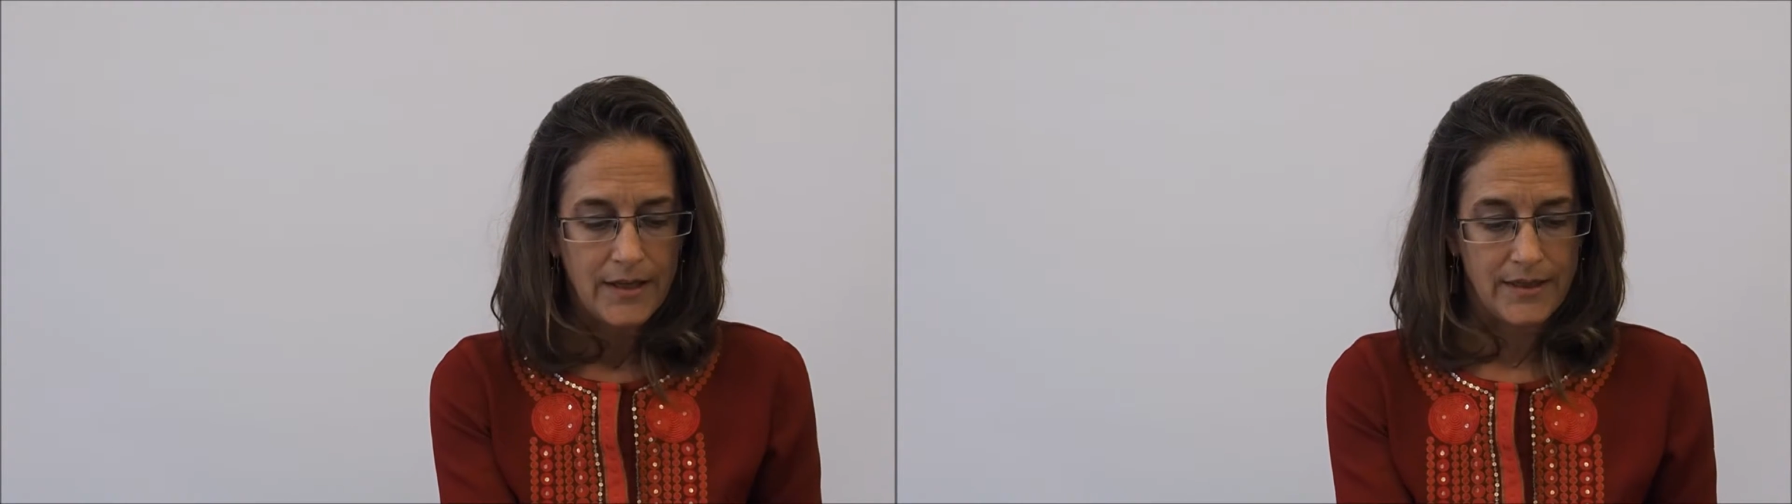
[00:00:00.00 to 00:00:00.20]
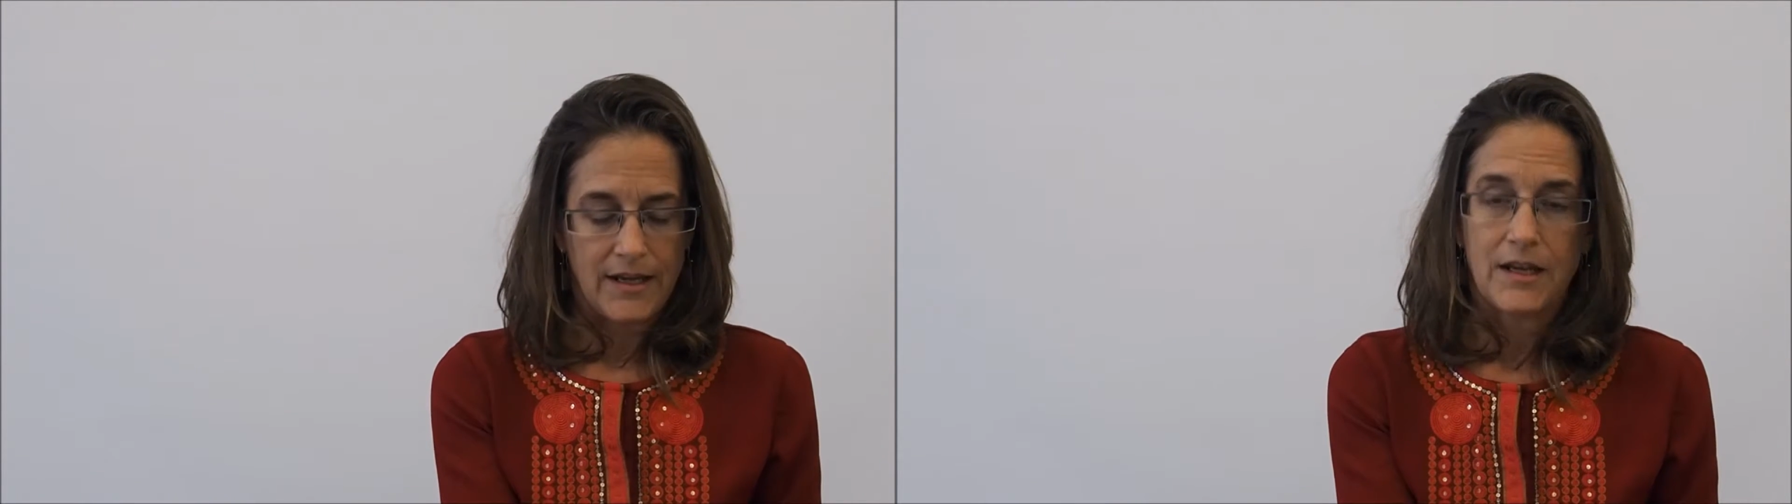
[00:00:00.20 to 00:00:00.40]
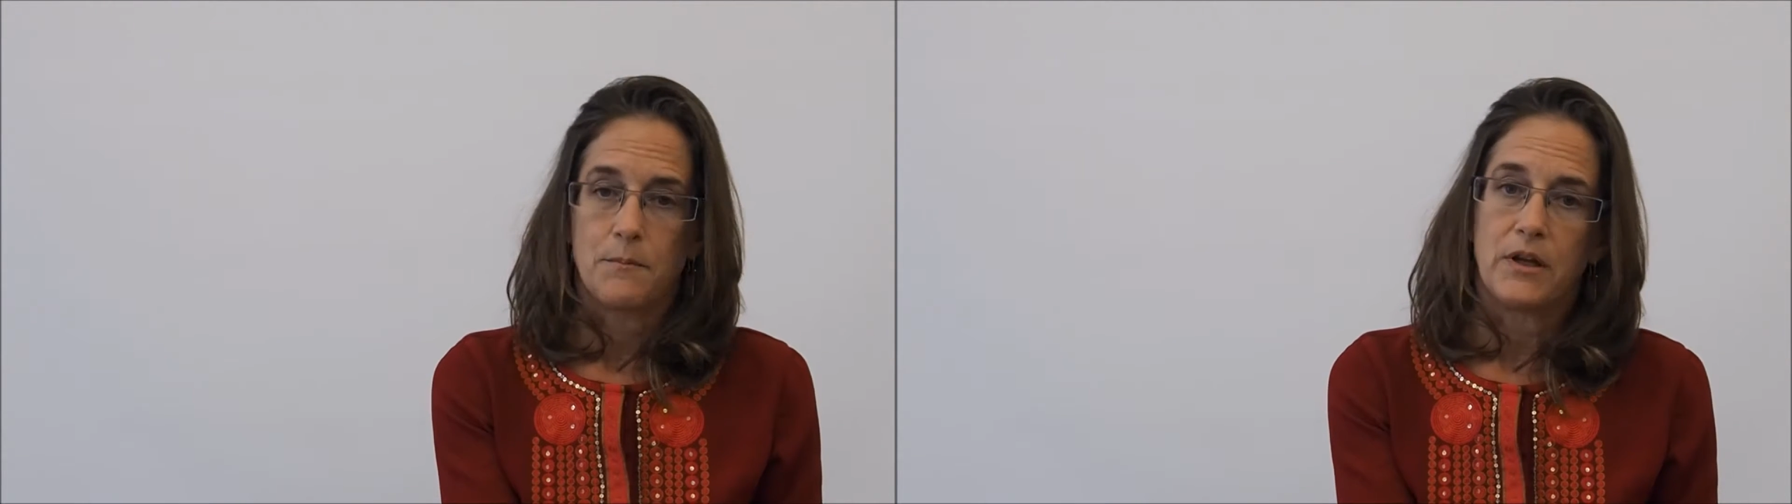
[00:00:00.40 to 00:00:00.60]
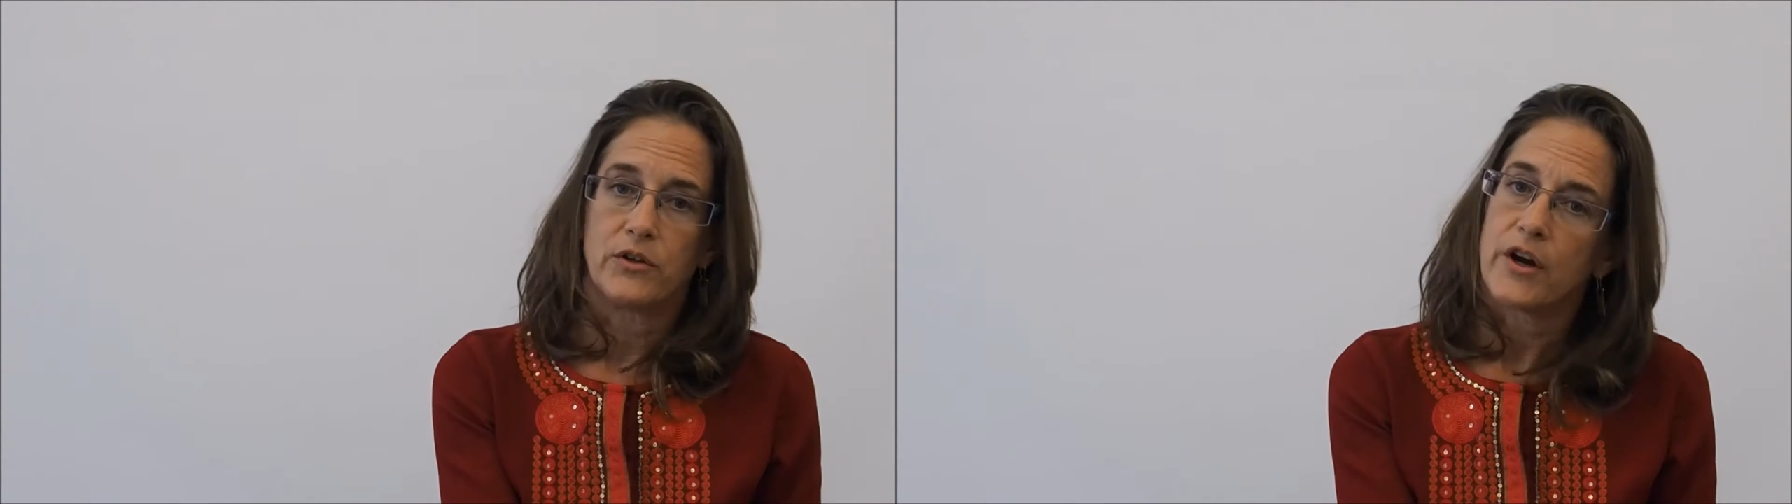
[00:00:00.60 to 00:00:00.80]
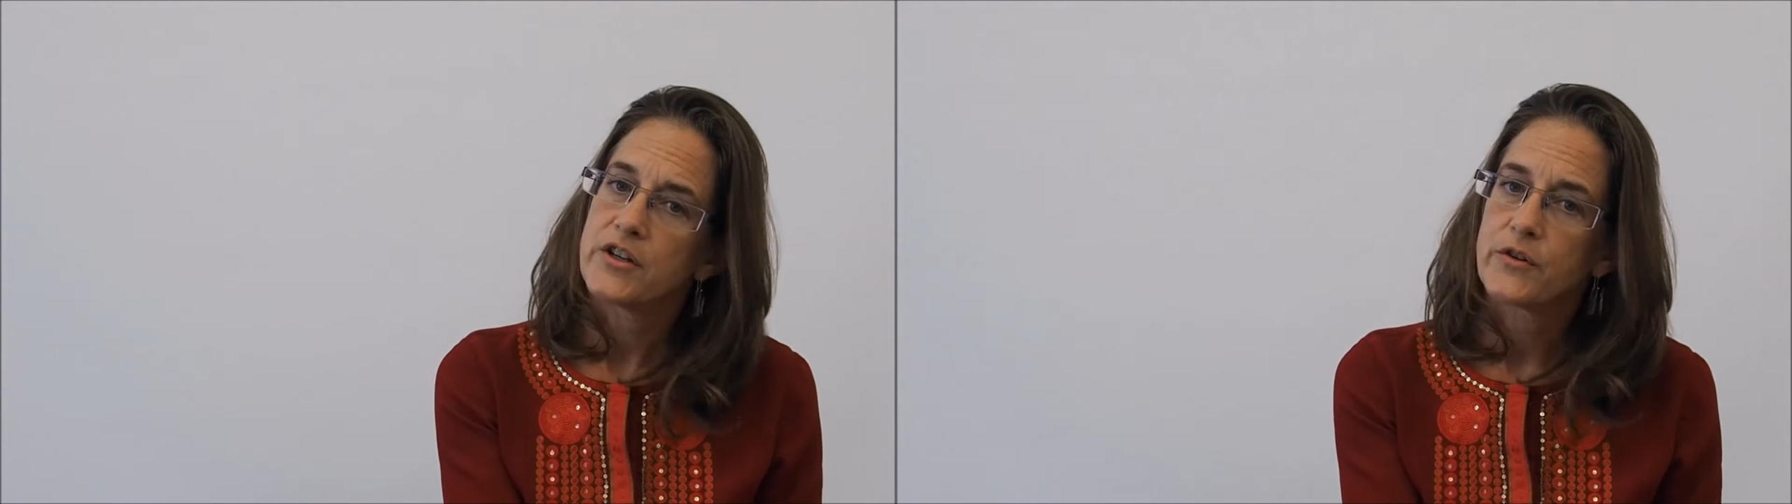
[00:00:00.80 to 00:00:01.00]
They can be
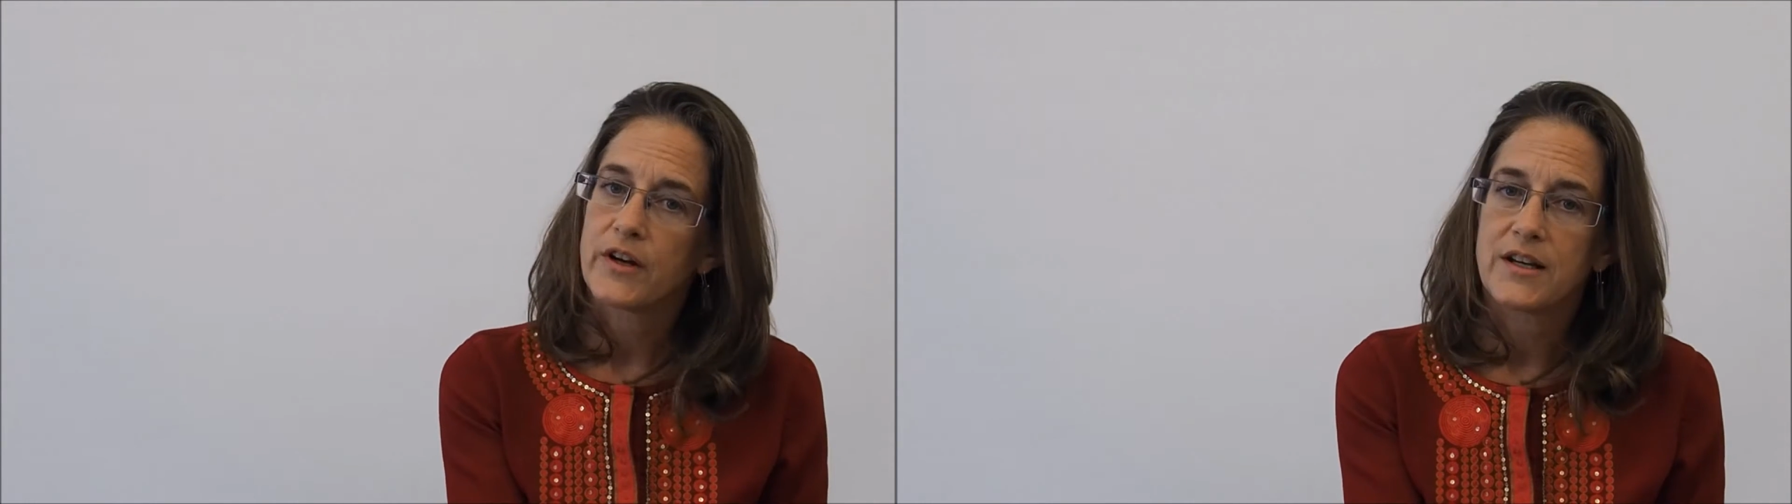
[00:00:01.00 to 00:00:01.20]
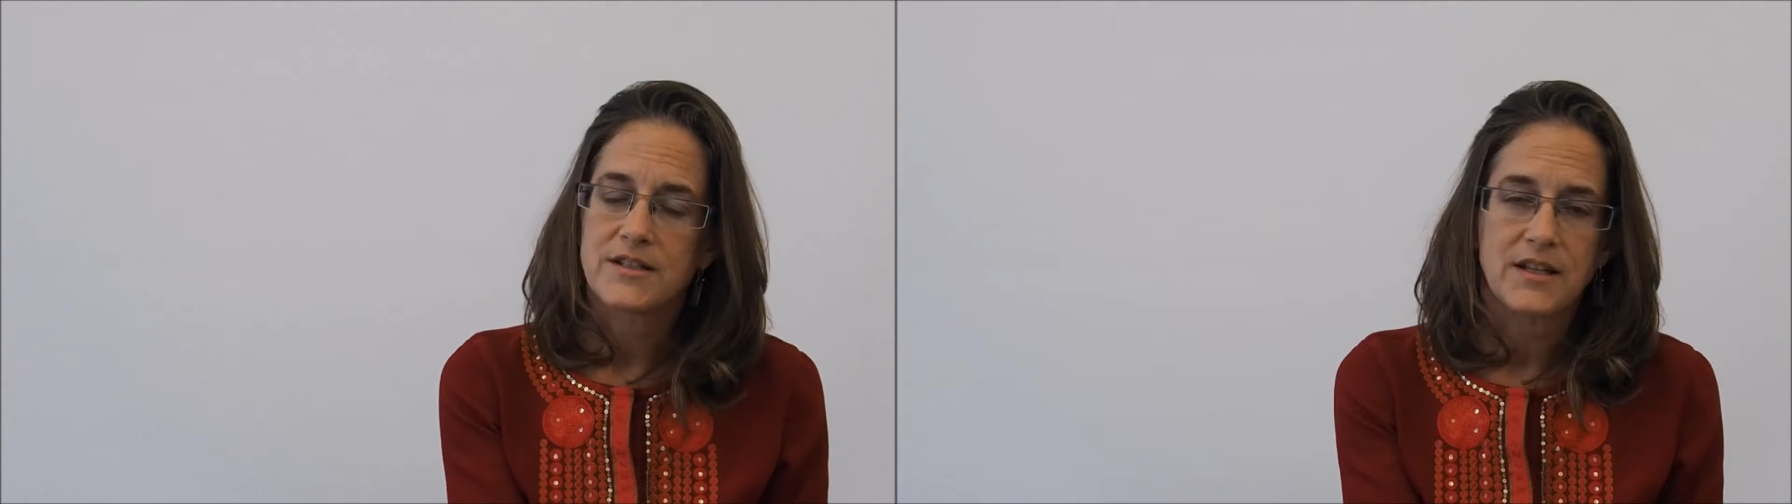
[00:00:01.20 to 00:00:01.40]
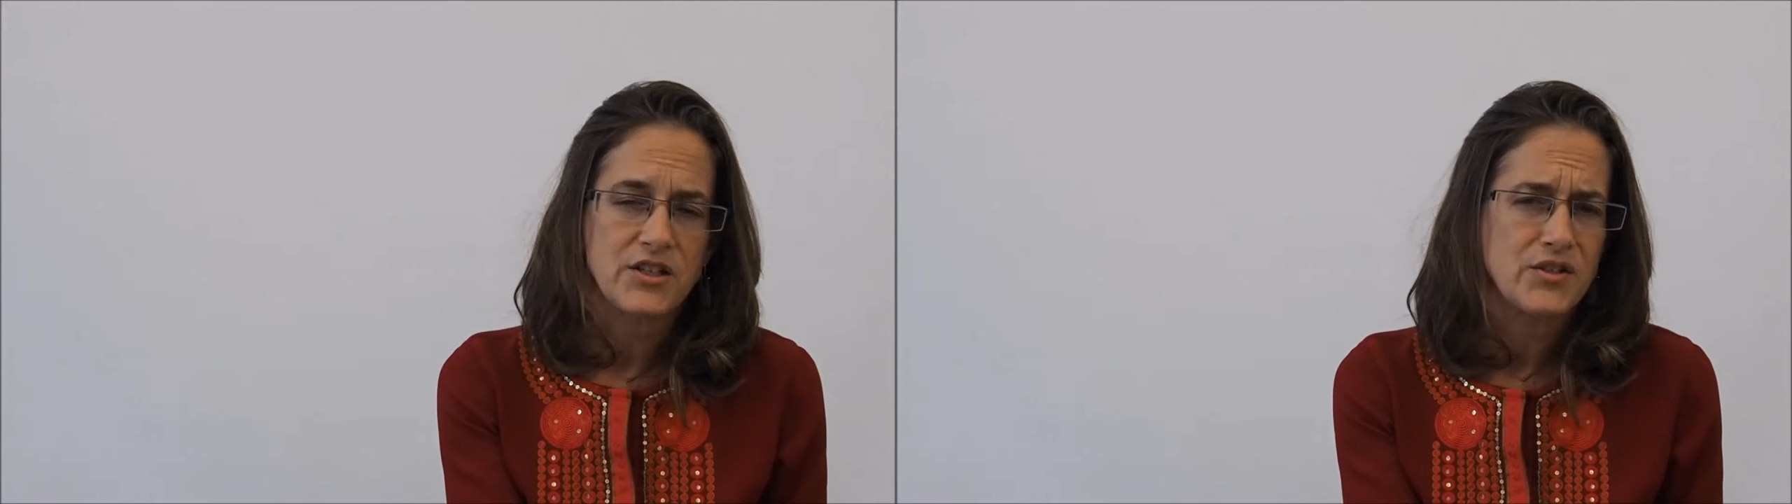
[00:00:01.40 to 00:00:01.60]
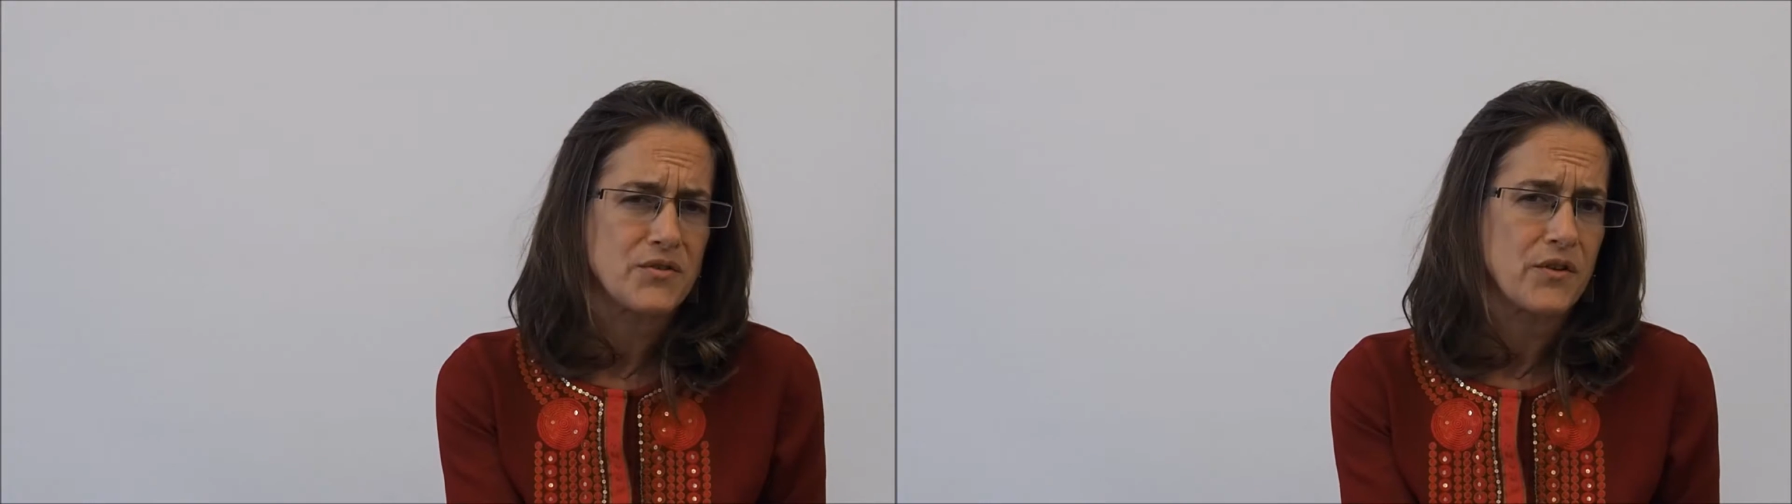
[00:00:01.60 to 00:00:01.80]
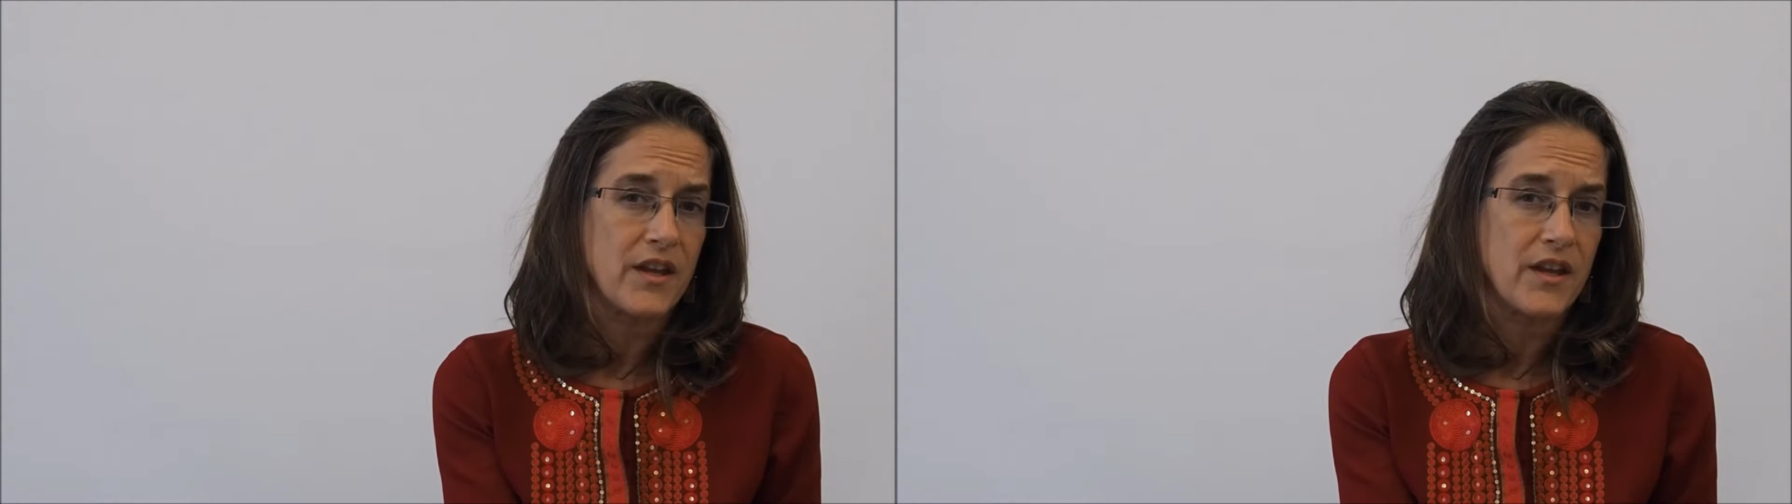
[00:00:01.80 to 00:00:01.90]
large organizations or